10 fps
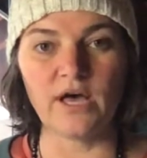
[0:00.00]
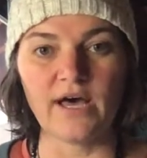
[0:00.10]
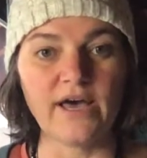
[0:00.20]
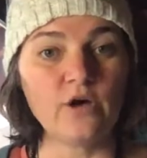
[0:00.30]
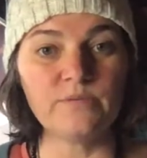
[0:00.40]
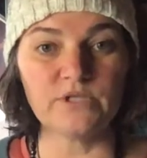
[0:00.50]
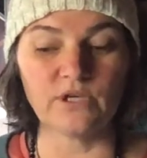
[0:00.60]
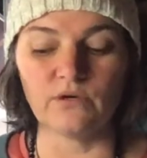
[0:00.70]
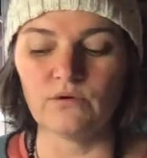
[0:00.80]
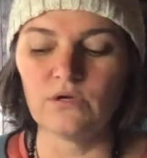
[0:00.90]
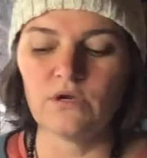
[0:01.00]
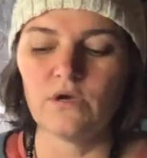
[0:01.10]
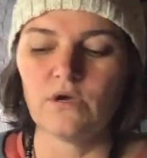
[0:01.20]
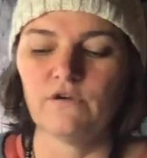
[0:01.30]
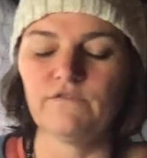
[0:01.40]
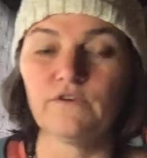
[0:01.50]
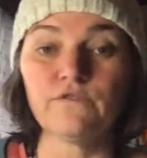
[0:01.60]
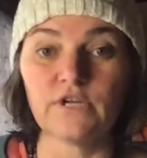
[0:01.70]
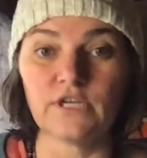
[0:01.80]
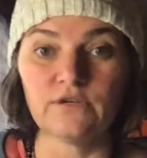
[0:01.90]
helps you, feel
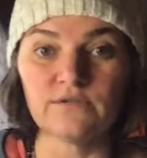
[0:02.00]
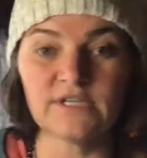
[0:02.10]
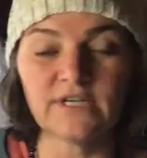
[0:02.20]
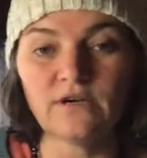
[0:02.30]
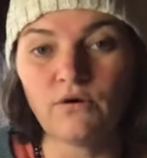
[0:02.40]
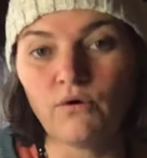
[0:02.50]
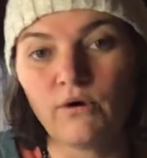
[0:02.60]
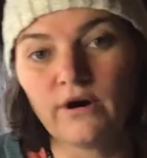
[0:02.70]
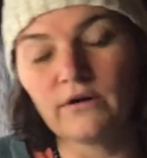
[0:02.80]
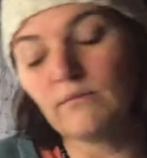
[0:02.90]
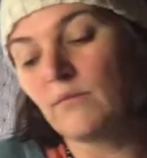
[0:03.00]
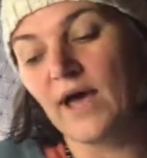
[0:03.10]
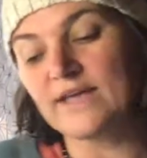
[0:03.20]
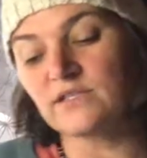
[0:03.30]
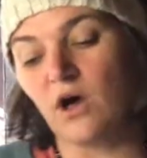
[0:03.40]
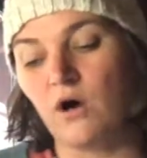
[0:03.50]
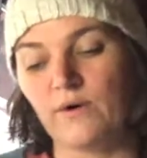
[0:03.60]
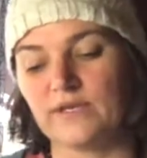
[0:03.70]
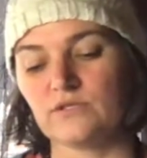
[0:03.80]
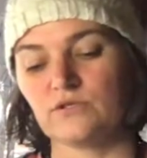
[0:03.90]
free to use it, or as
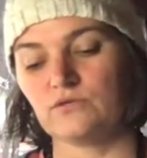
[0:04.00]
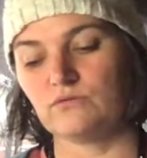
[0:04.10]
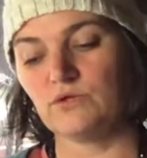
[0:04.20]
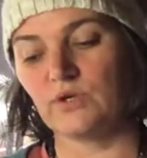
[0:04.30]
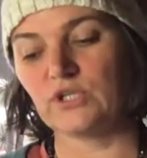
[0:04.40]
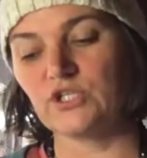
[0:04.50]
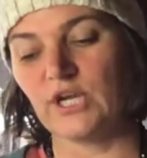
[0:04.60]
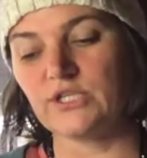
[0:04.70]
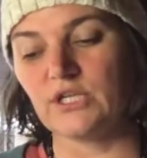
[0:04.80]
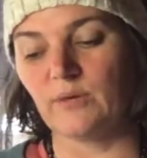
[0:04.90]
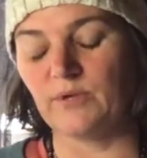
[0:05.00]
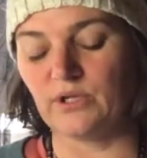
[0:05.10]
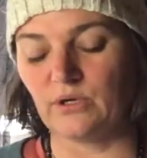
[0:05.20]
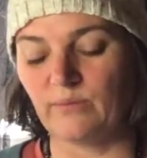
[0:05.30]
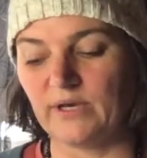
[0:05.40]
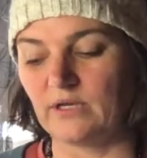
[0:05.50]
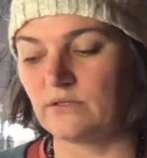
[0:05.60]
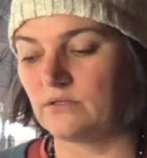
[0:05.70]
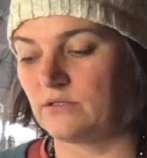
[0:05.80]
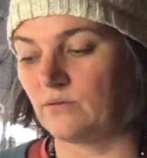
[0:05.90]
always, you can change it up a little
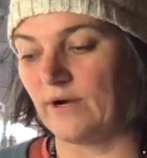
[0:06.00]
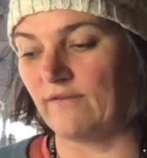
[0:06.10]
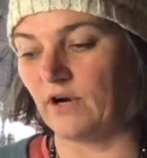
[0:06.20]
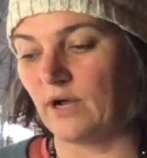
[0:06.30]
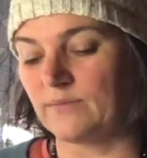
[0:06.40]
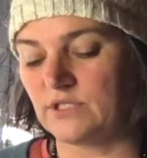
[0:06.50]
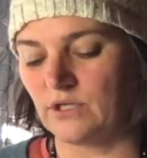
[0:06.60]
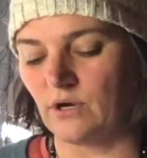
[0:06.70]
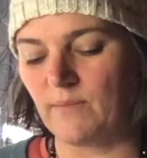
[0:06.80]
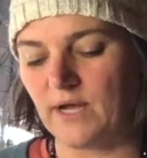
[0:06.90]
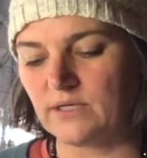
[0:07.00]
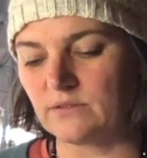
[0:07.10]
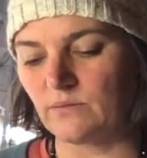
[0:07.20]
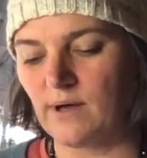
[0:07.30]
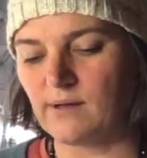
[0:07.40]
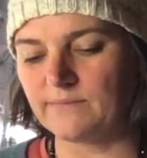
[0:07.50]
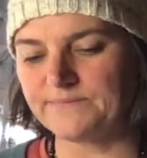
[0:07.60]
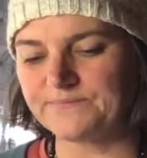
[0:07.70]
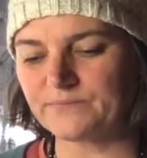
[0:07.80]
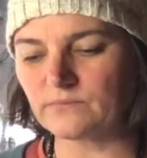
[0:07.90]
bit to whatever comes to your mind as well.
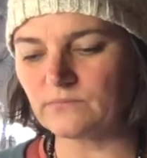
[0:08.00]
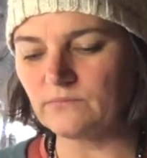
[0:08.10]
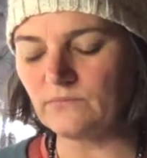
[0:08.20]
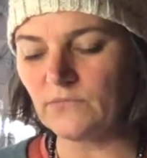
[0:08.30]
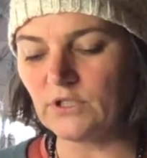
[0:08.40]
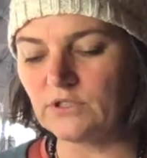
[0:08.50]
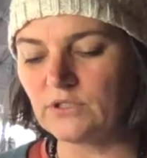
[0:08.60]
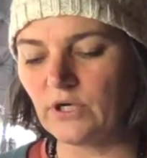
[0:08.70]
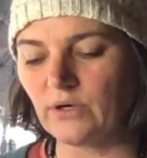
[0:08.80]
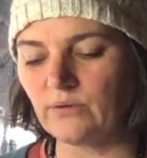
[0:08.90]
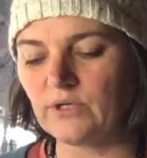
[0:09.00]
So